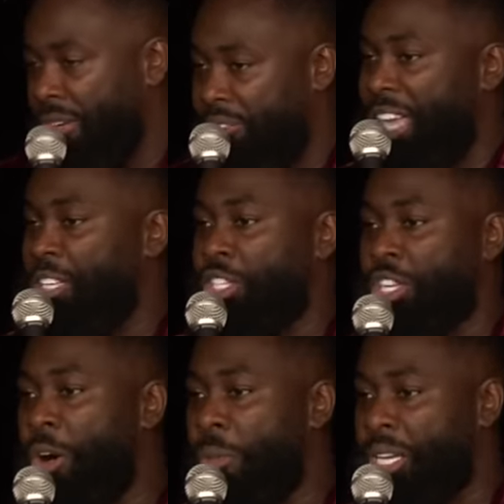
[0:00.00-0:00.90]
Thank you
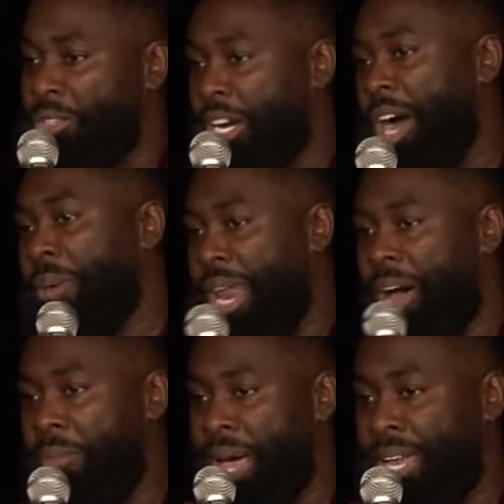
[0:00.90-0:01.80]
so much for coming
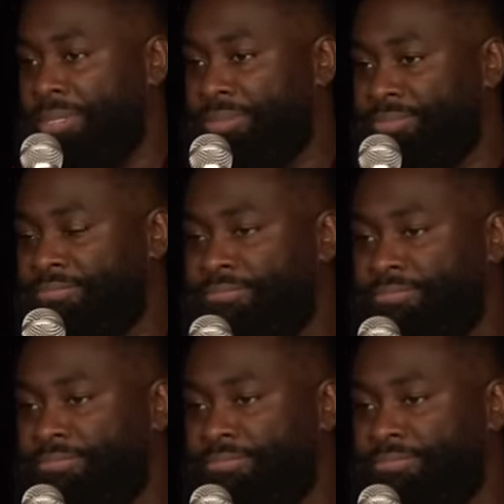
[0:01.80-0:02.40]
out, man.